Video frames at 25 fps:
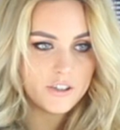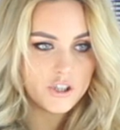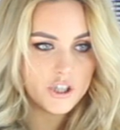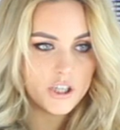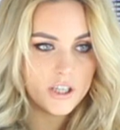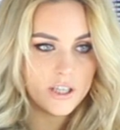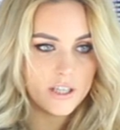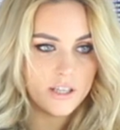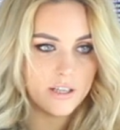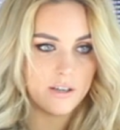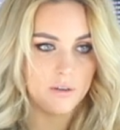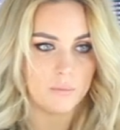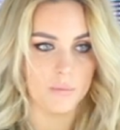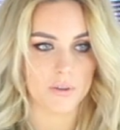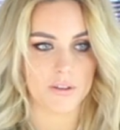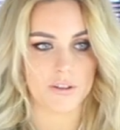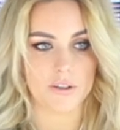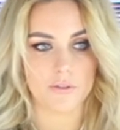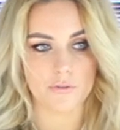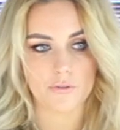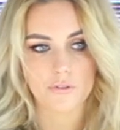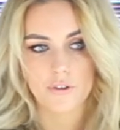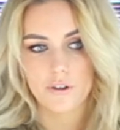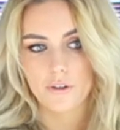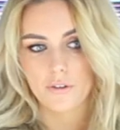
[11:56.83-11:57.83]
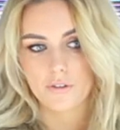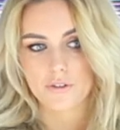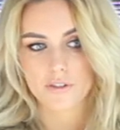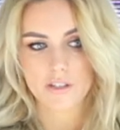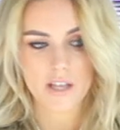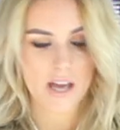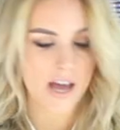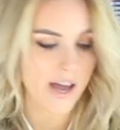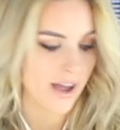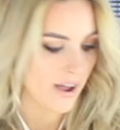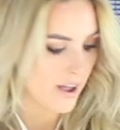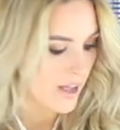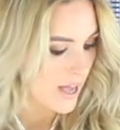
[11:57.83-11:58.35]
here with the frills
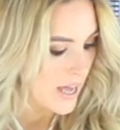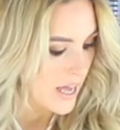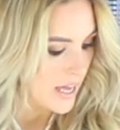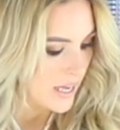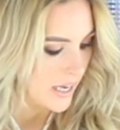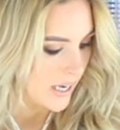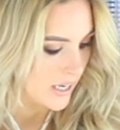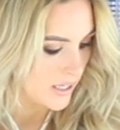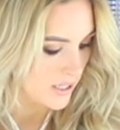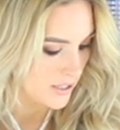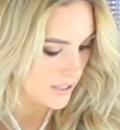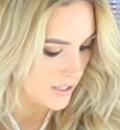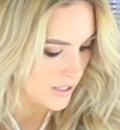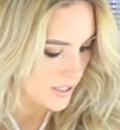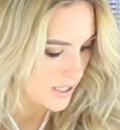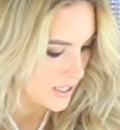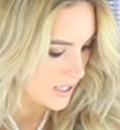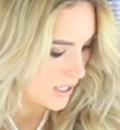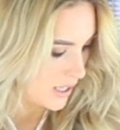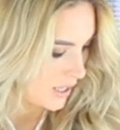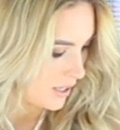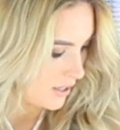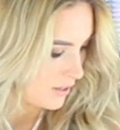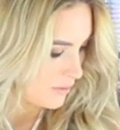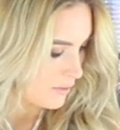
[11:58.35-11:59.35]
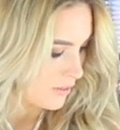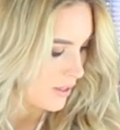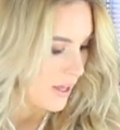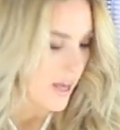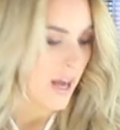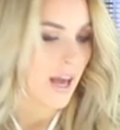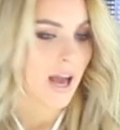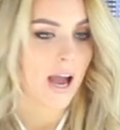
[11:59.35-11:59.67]
there and underneath.